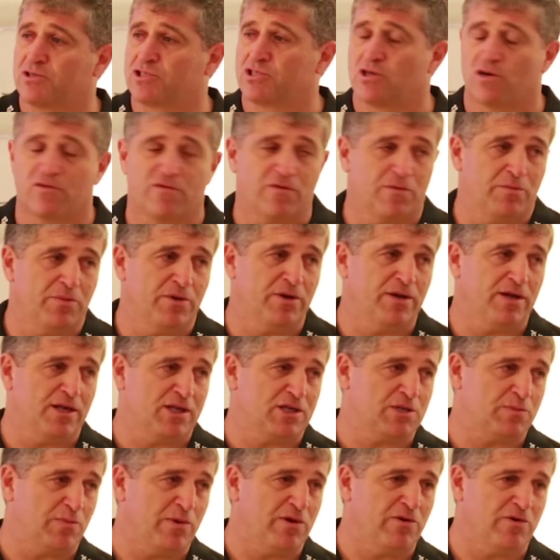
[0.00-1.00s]
myself on being
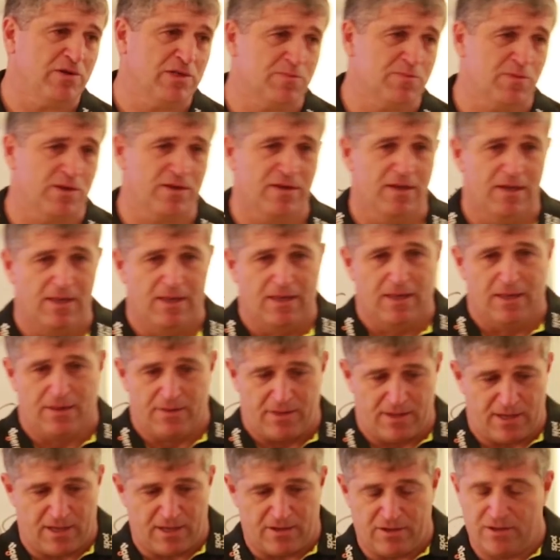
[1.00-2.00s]
experienced, but
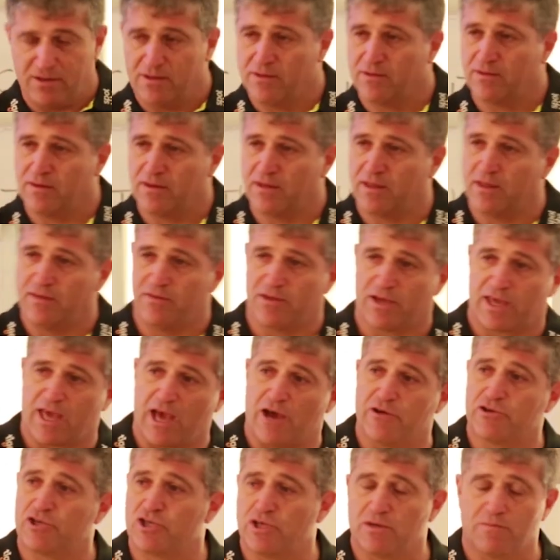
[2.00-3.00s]
in in the
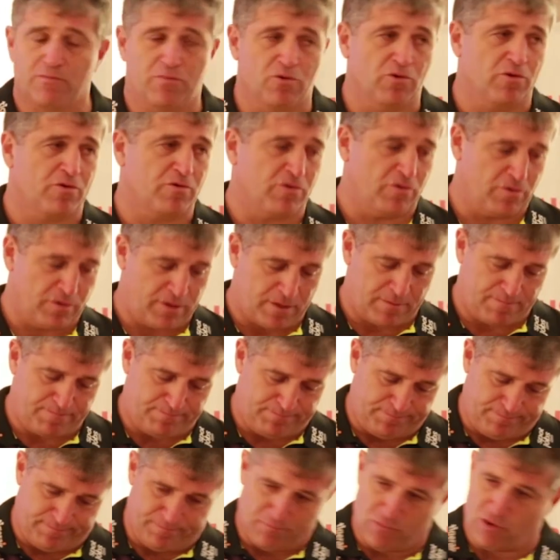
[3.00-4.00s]
coaching book or the
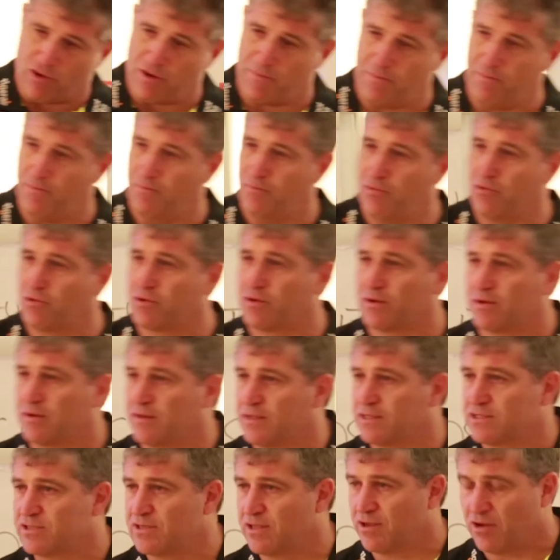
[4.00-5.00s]
my book,
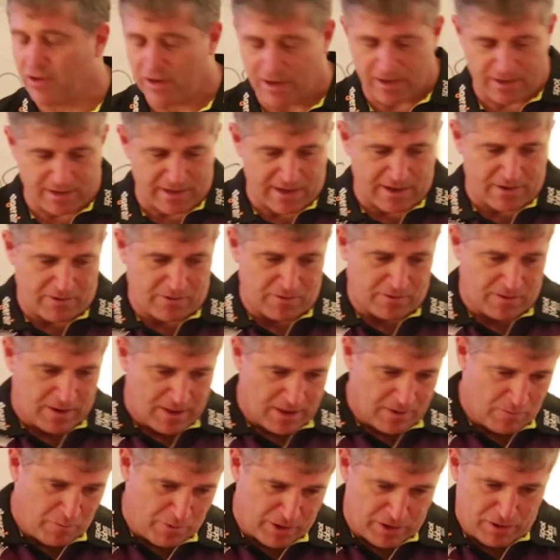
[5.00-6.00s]
I don't go to
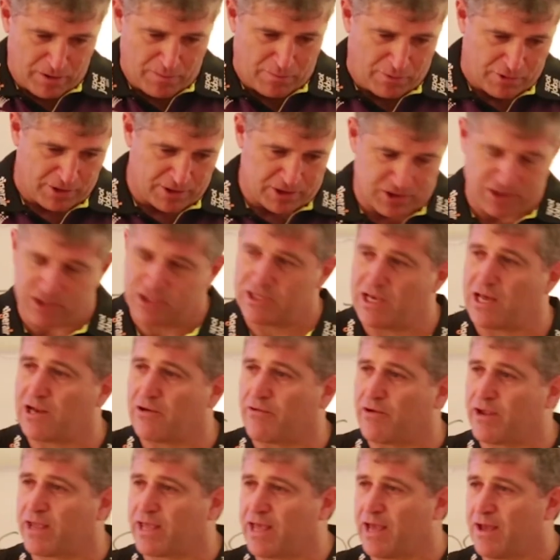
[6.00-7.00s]
when you breach the
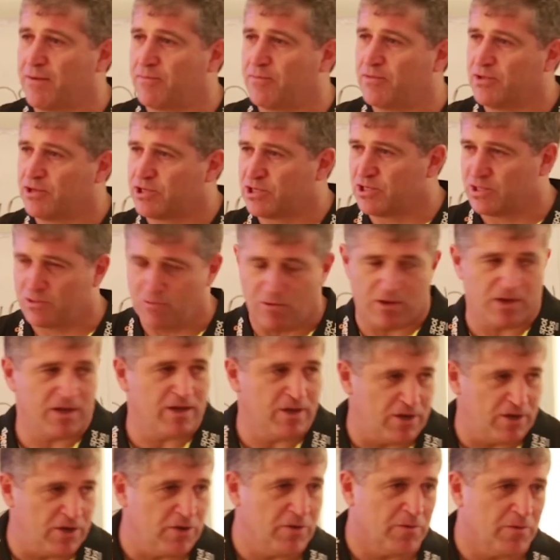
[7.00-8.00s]
salary cap. This is what
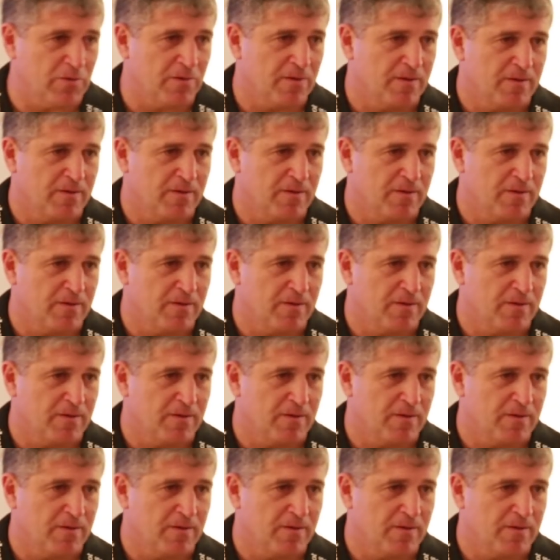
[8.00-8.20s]
you do."